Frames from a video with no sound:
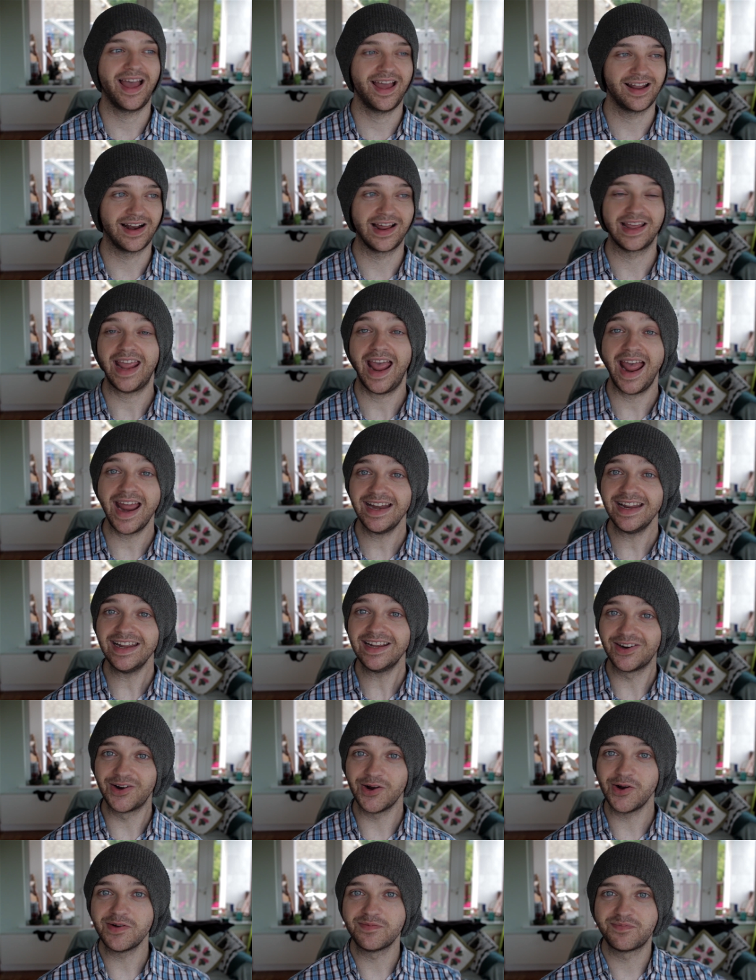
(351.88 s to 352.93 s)
like any
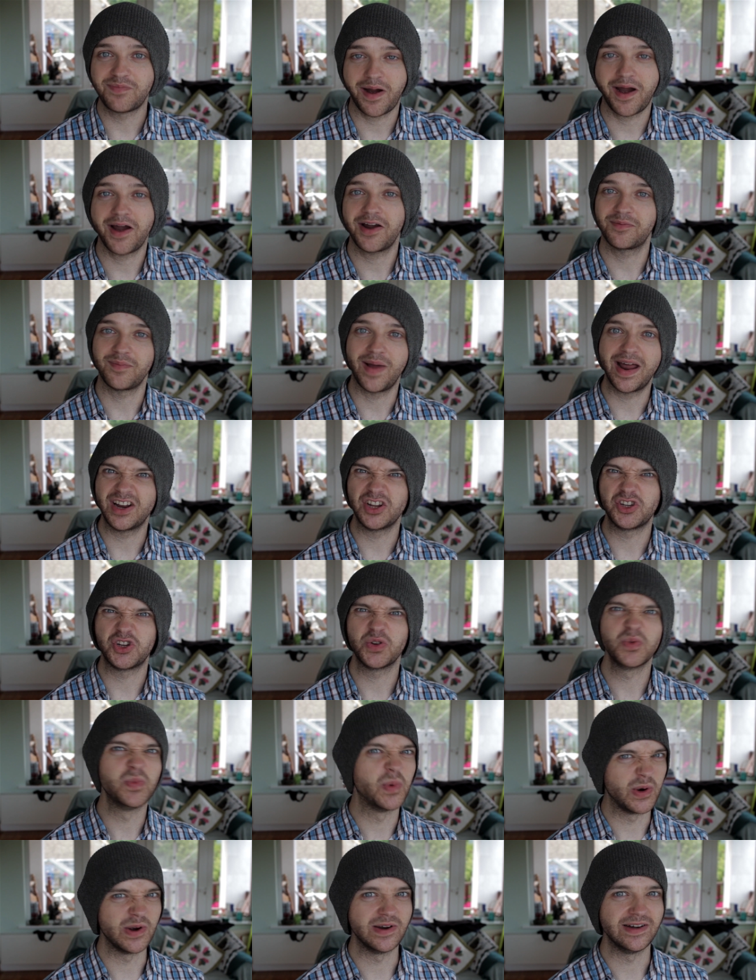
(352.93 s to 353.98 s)
good park manager
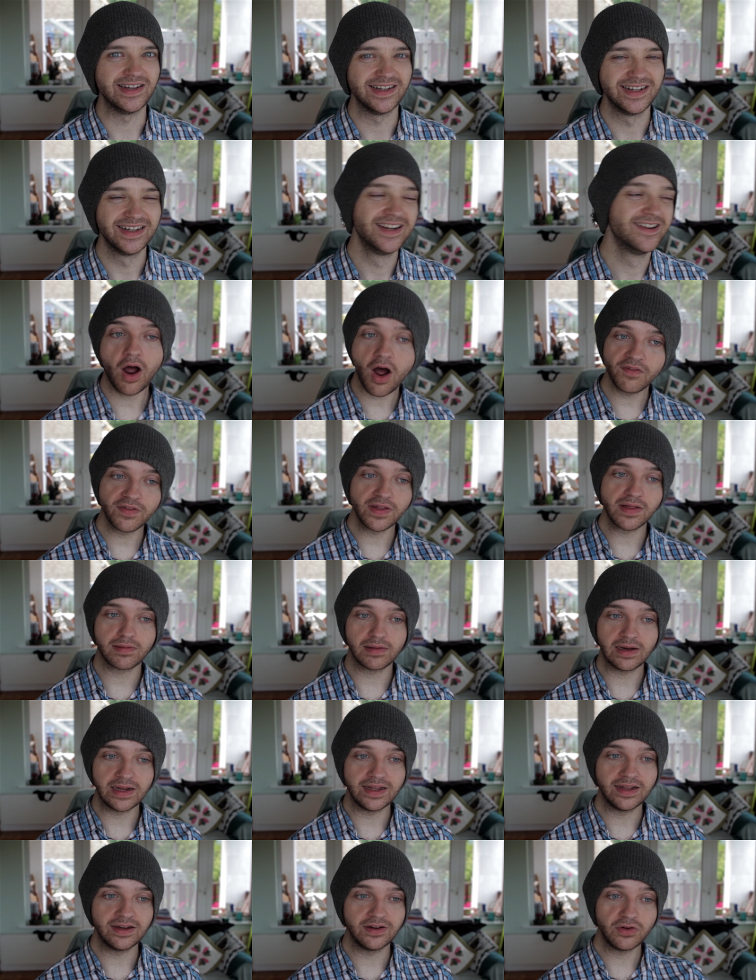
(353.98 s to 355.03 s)
would.
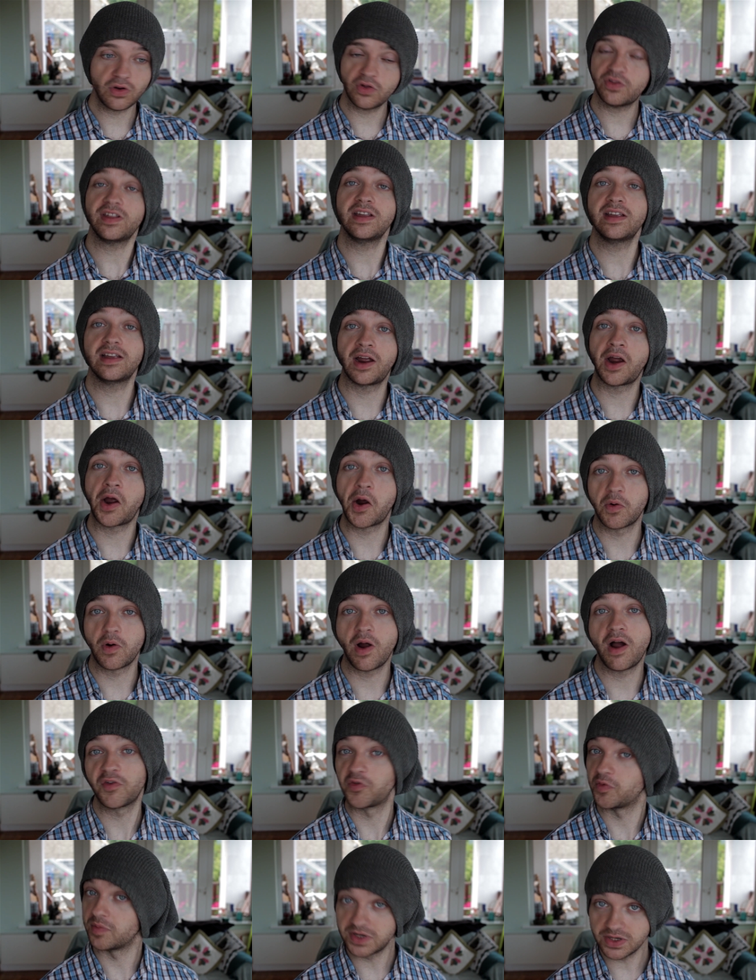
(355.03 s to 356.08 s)
Obviously nothing can go
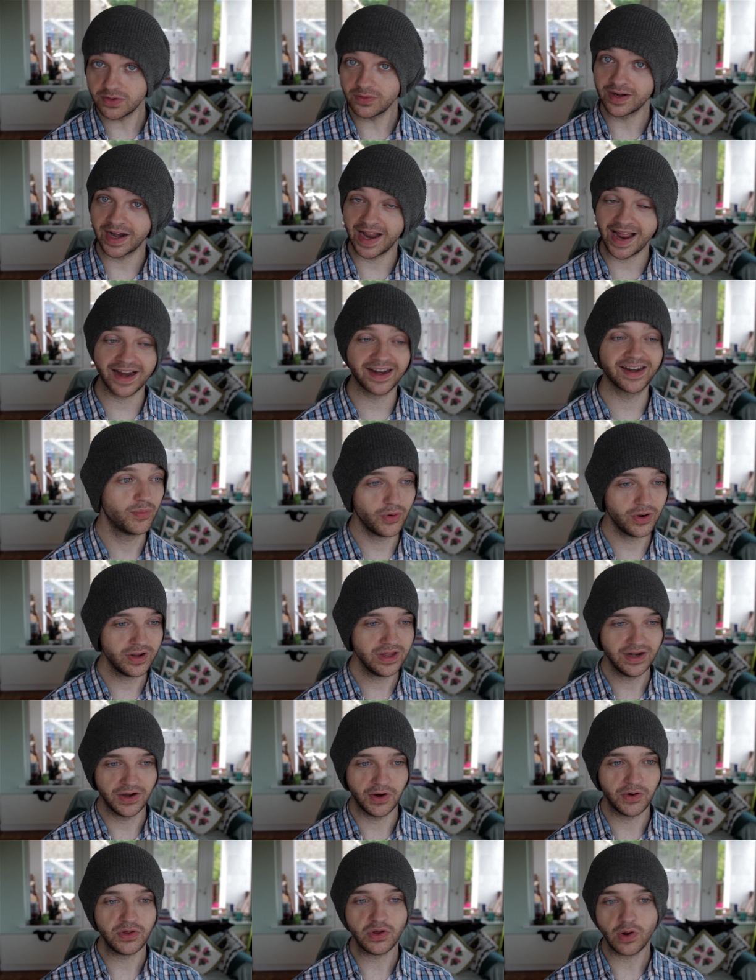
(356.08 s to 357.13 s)
wrong from doing that, but
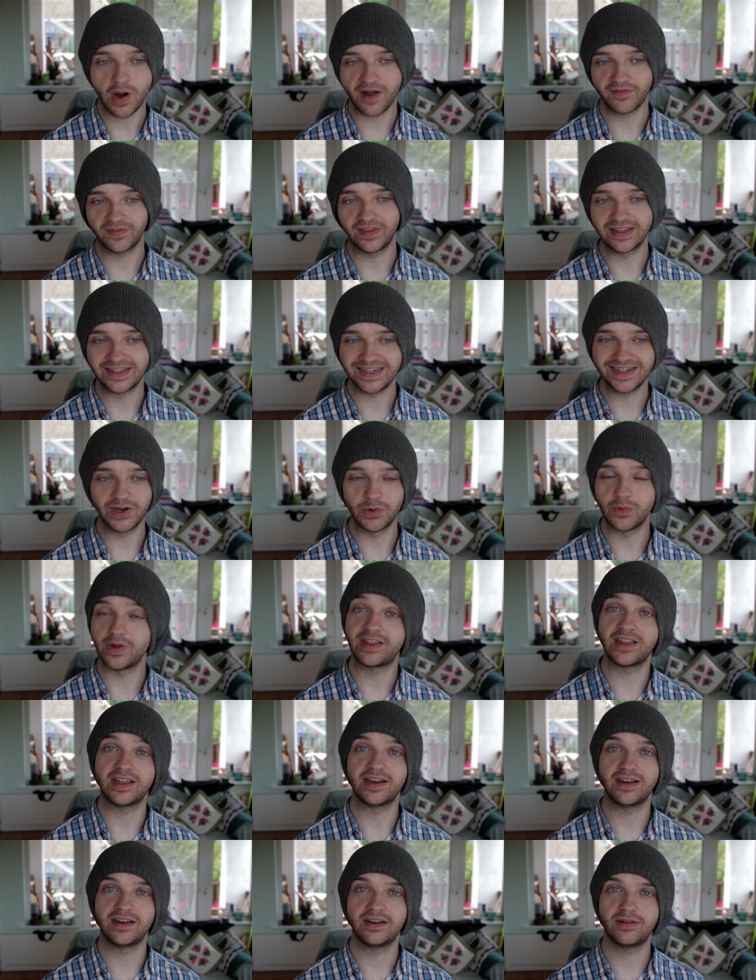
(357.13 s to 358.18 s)
you have to deal with
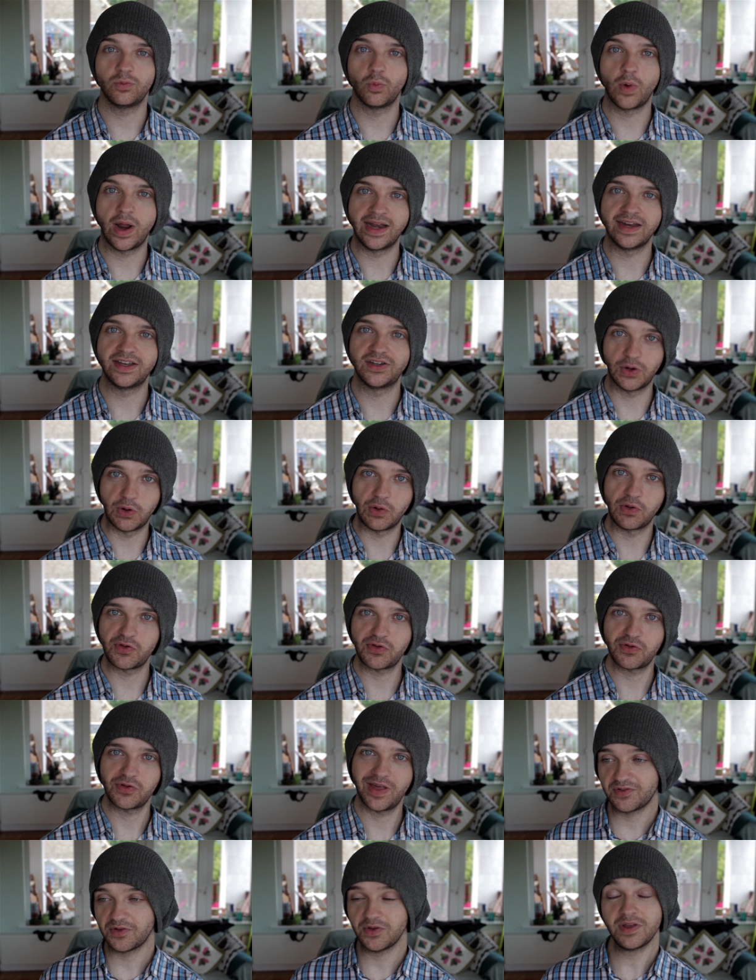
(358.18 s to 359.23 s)
it when it
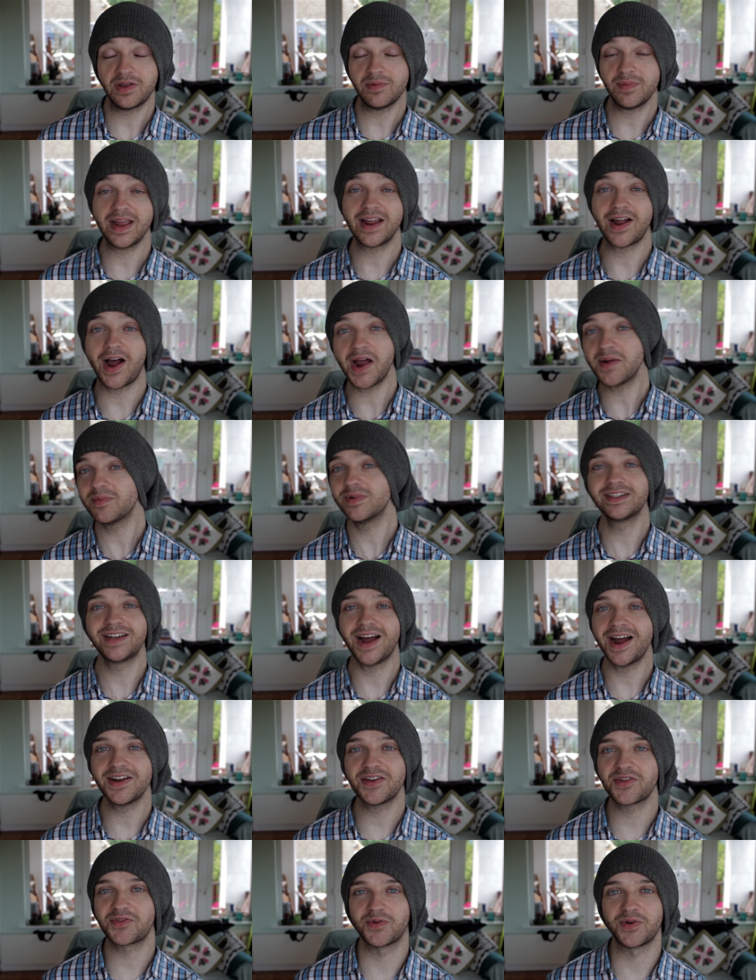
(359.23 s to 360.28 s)
does. So you can make hybrid
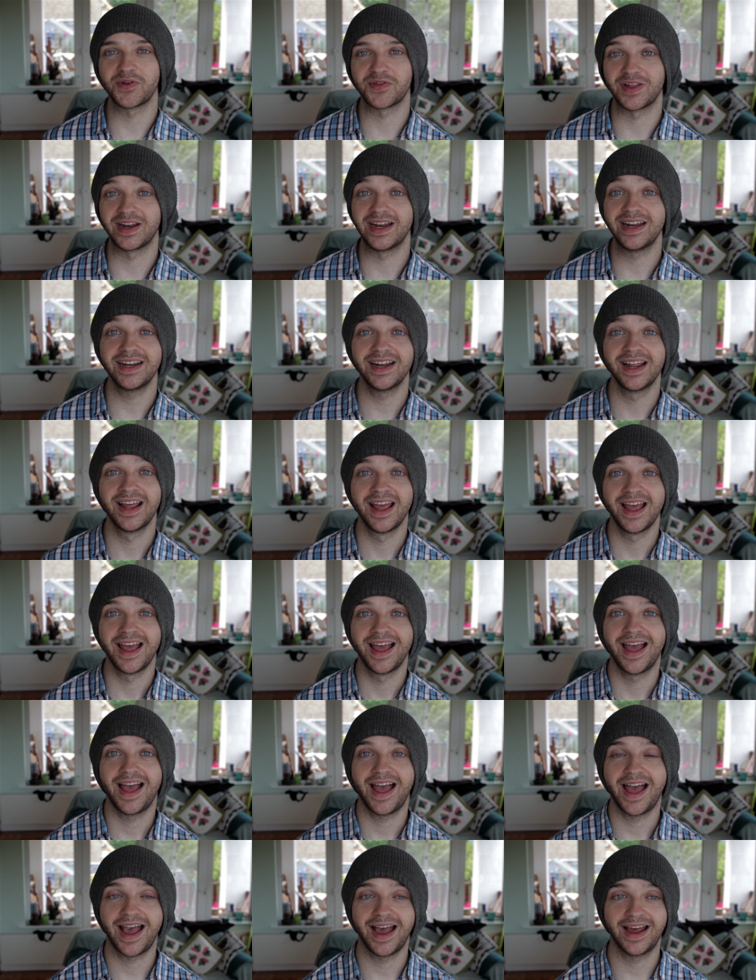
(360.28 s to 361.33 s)
dinosaurs in it,
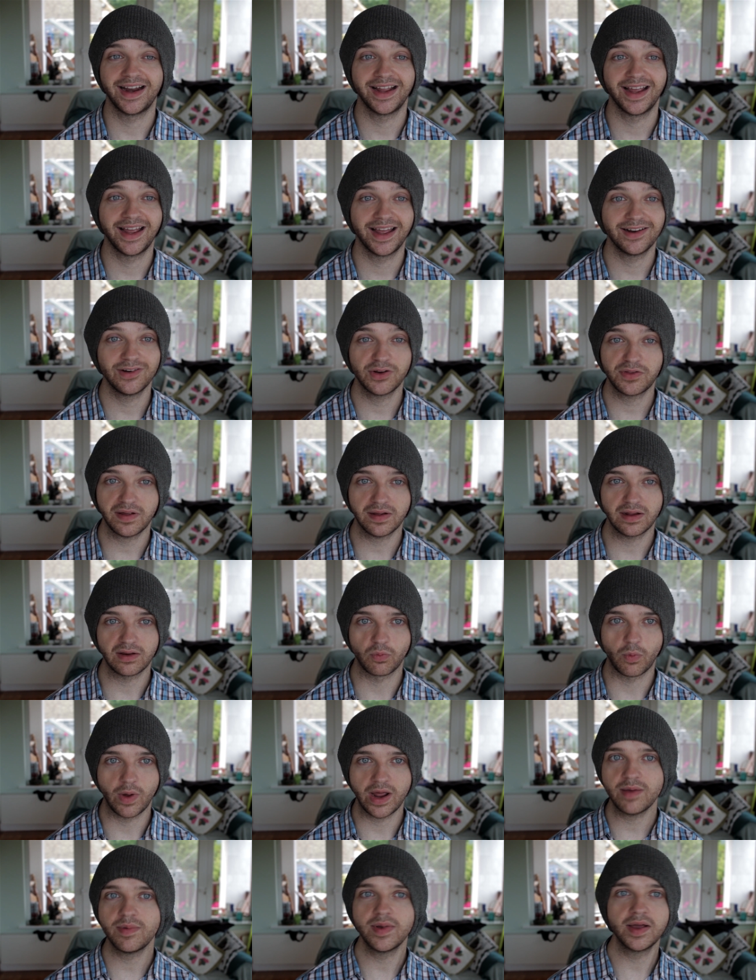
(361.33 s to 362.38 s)
and it looks like it's
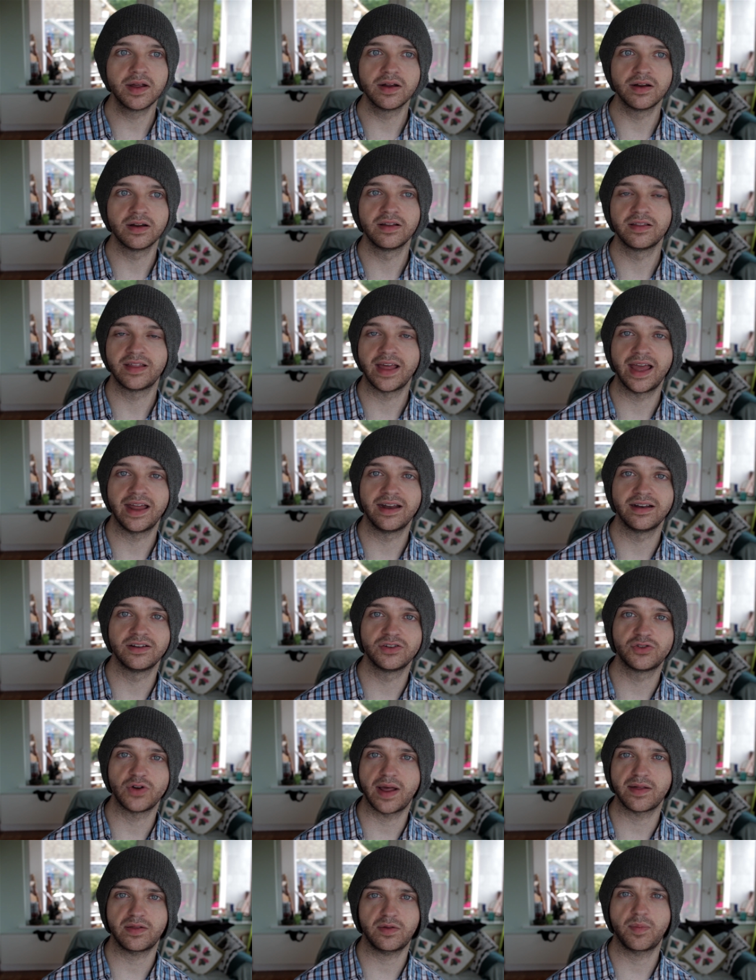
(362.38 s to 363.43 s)
way bigger than
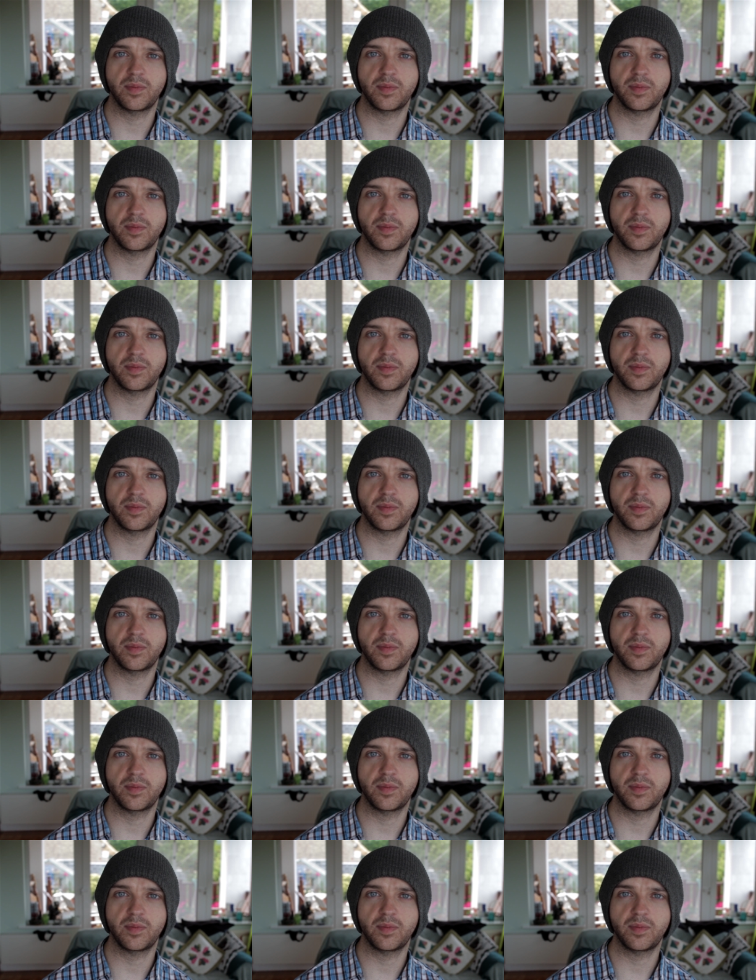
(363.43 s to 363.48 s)
Jurassic